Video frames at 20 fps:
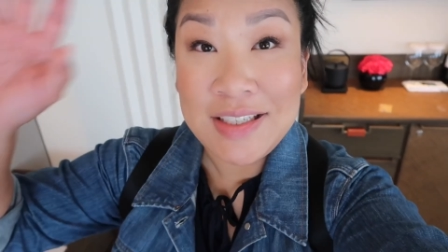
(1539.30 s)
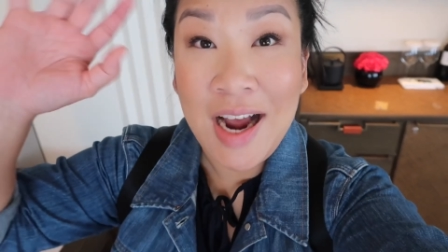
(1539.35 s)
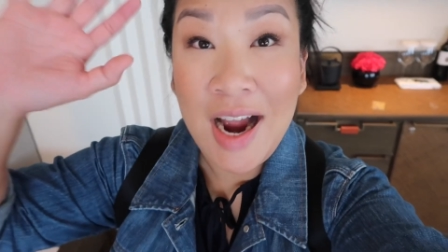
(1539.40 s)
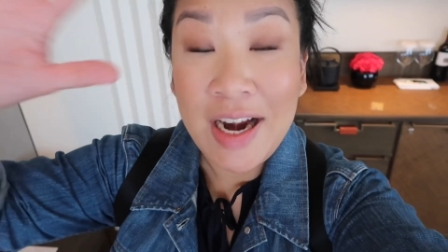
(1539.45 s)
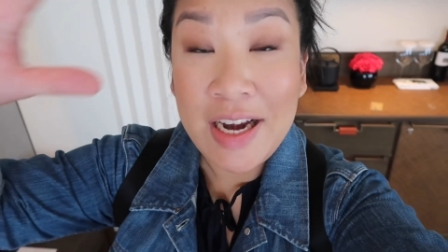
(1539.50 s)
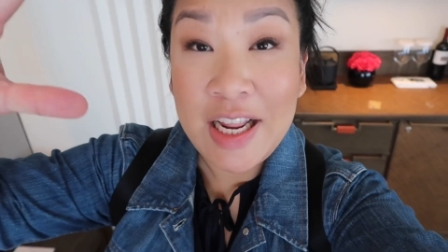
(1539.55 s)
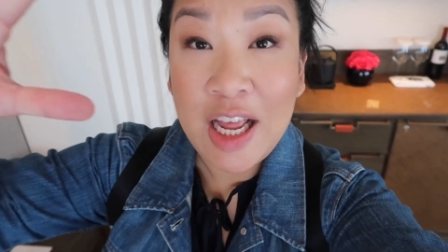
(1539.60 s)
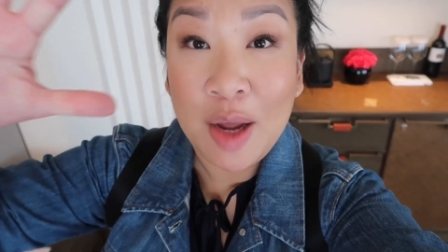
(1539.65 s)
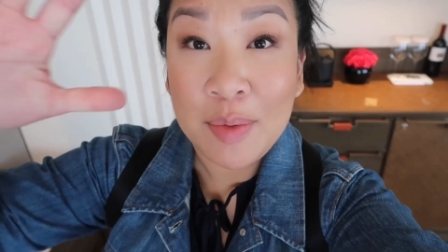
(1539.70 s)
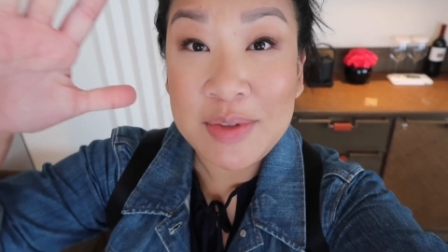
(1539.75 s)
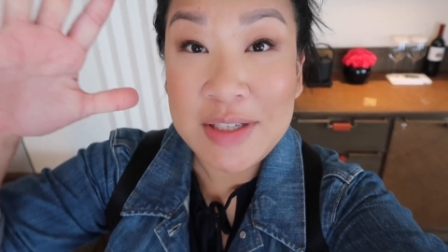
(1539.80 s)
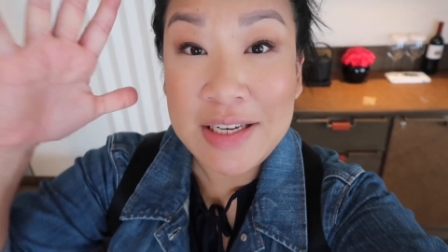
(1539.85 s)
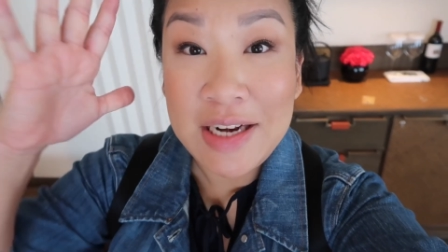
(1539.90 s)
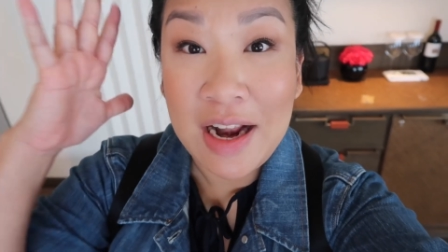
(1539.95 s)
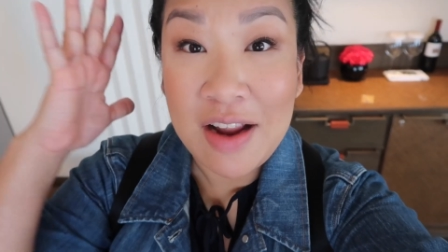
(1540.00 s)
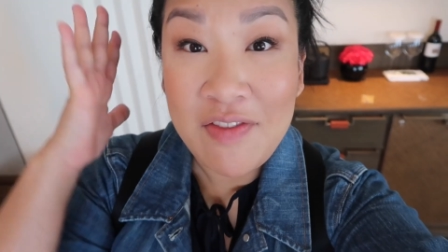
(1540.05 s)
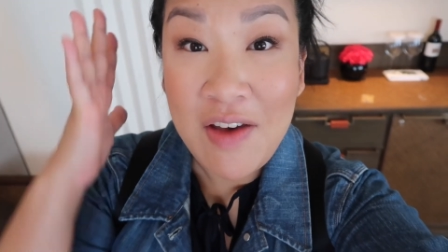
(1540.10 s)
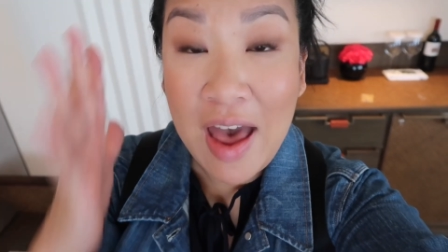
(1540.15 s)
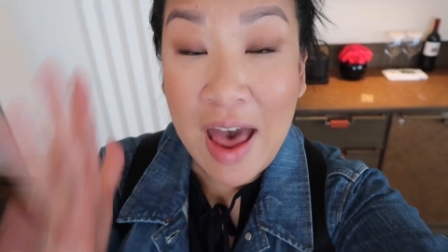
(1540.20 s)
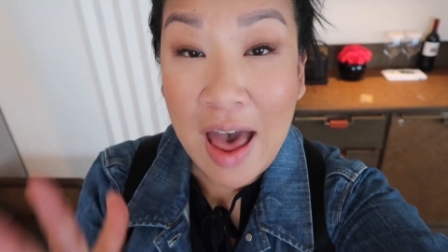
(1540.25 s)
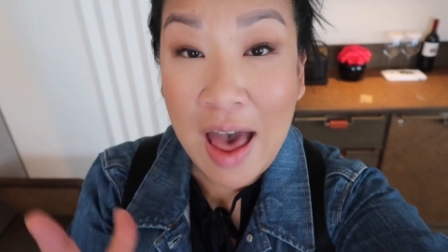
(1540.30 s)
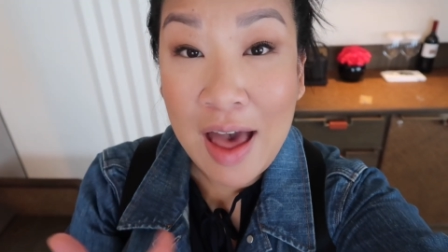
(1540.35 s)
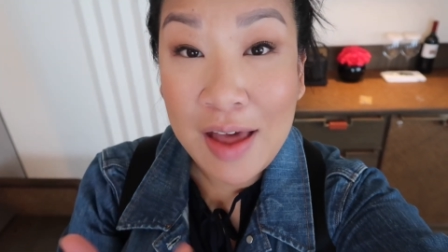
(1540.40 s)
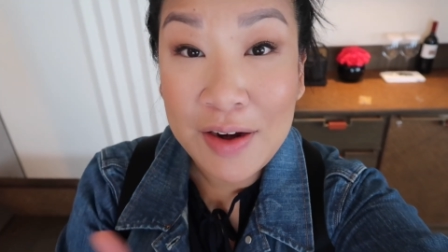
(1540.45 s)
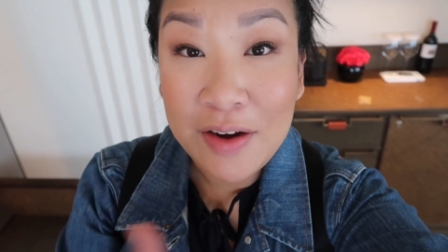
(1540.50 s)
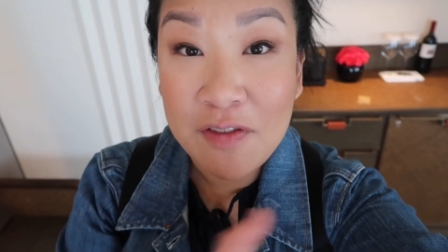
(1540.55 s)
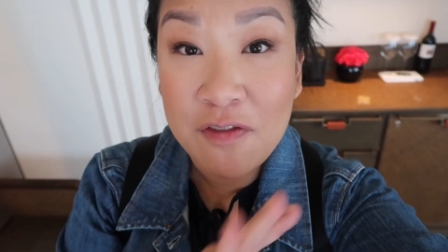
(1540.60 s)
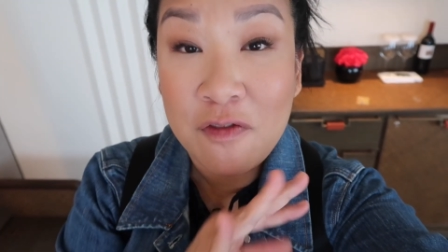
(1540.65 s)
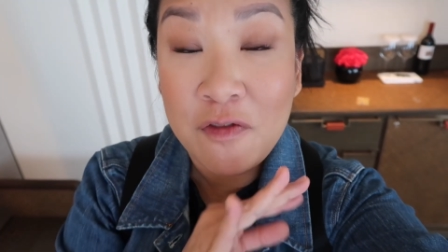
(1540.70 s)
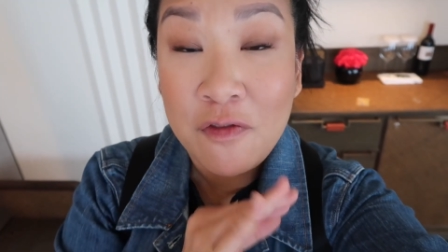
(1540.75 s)
tiny update. I've
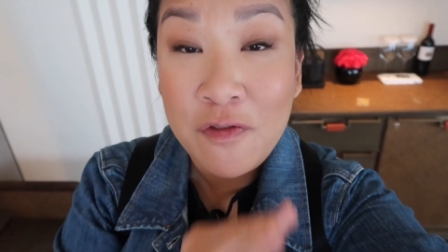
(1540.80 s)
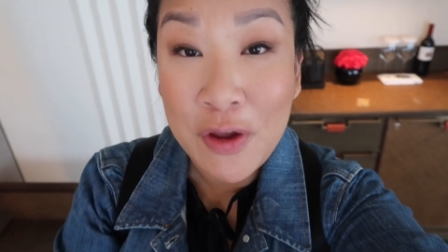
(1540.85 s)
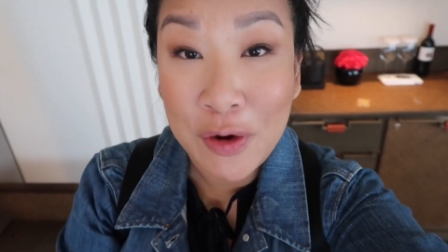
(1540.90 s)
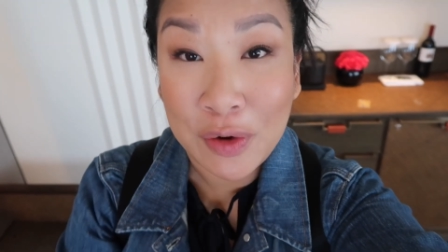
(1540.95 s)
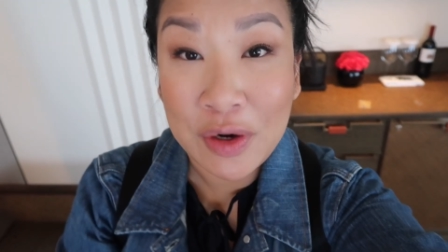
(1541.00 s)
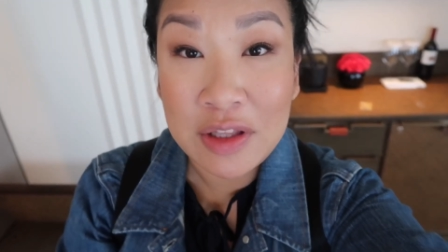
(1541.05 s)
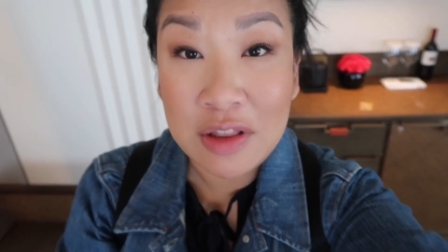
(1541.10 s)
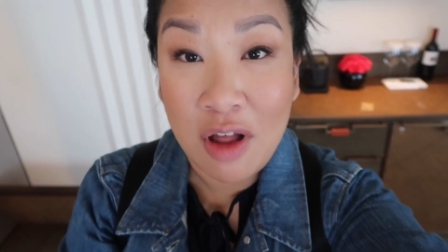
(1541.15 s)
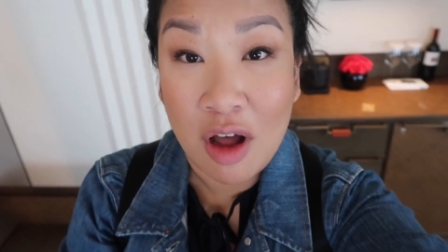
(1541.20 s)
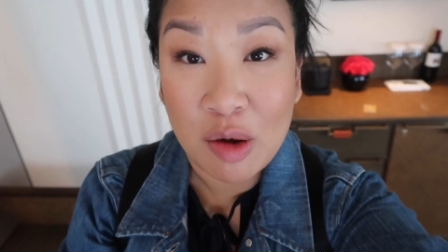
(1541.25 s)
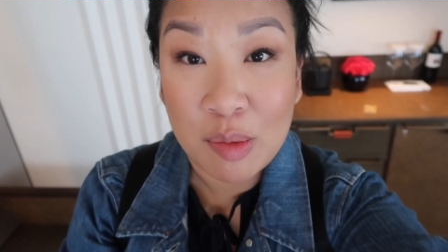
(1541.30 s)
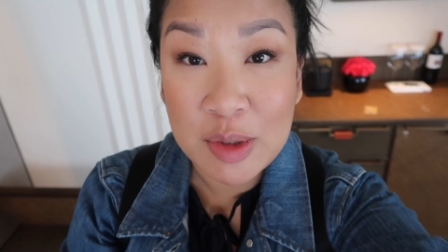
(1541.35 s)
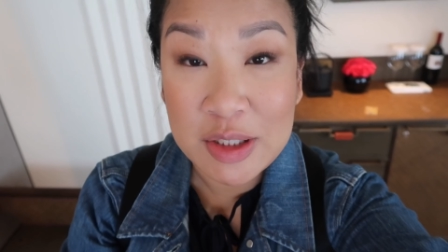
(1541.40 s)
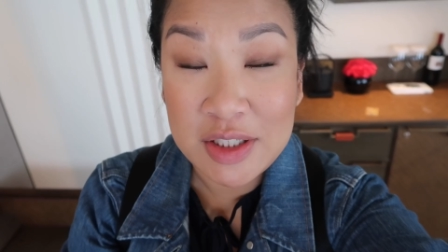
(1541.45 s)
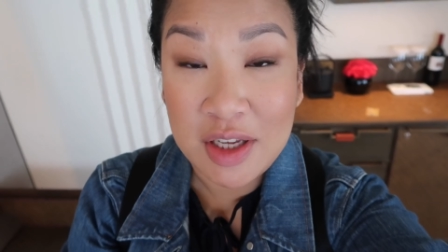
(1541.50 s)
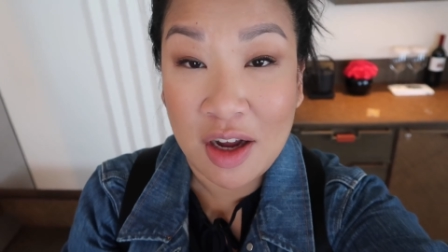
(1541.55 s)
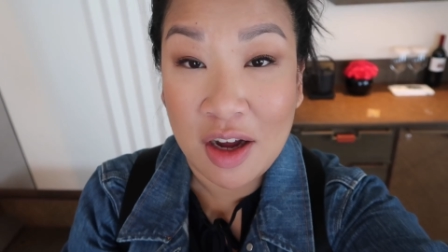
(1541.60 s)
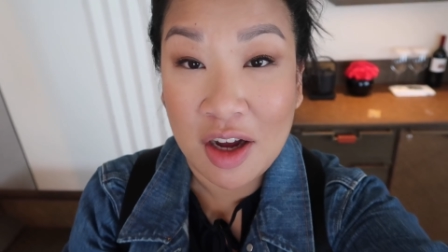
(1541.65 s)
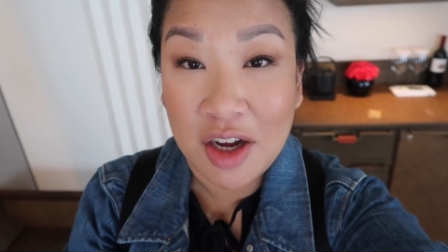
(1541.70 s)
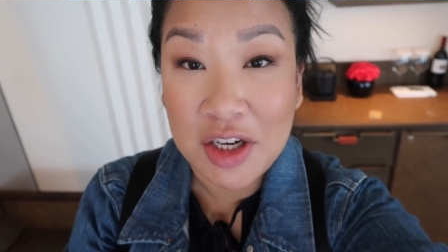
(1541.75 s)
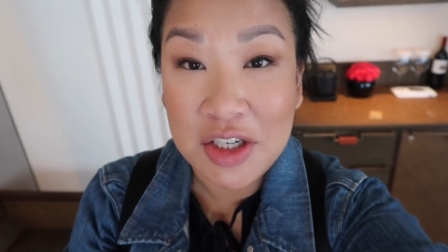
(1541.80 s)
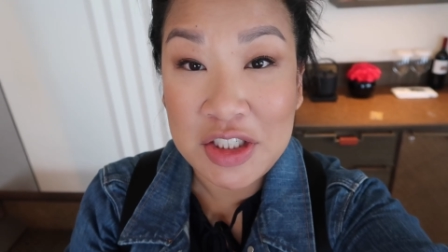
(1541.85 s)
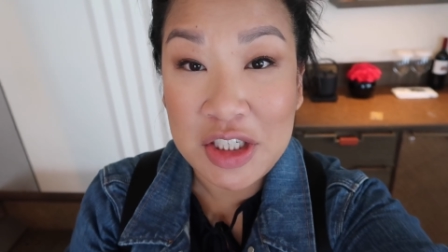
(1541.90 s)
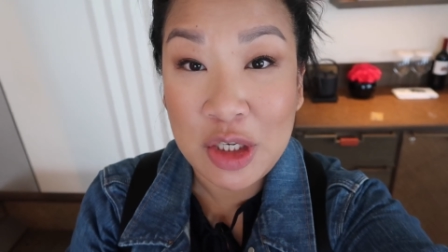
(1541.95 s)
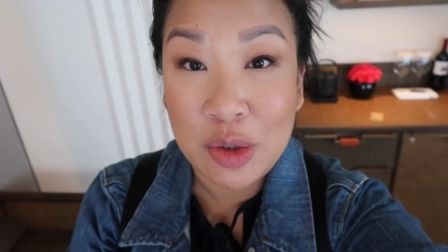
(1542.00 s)
had a very long massage.